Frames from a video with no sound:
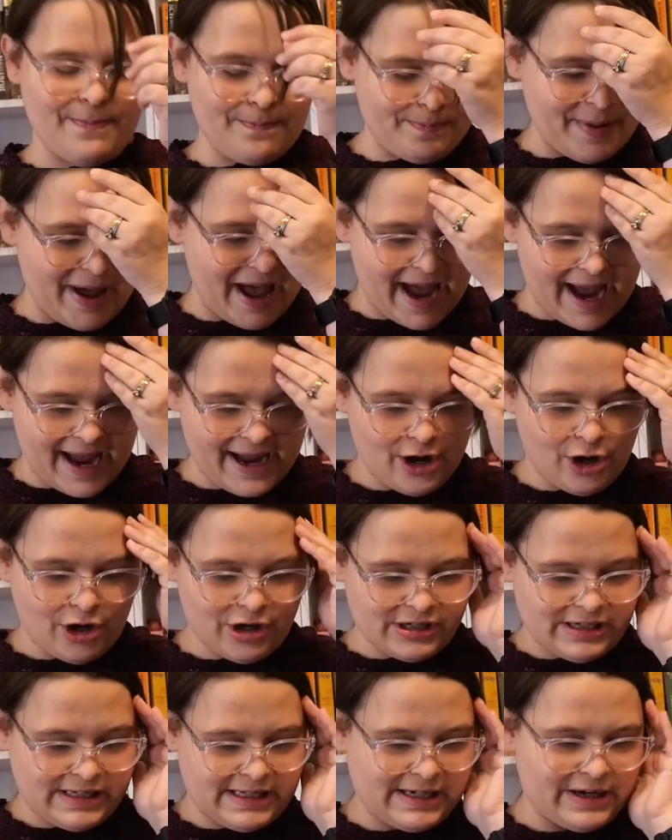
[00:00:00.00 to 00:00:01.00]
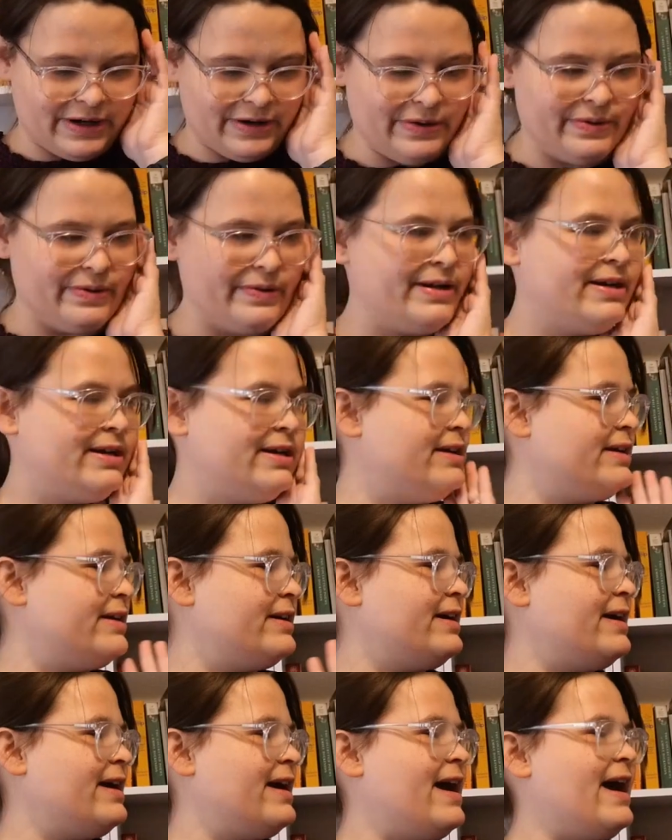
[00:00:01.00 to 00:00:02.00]
But I also
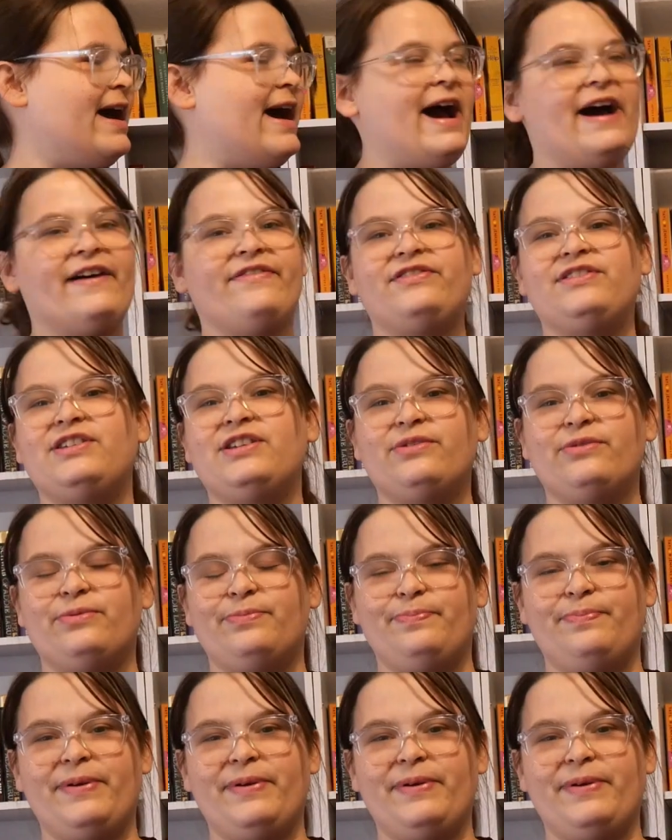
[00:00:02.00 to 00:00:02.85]
have to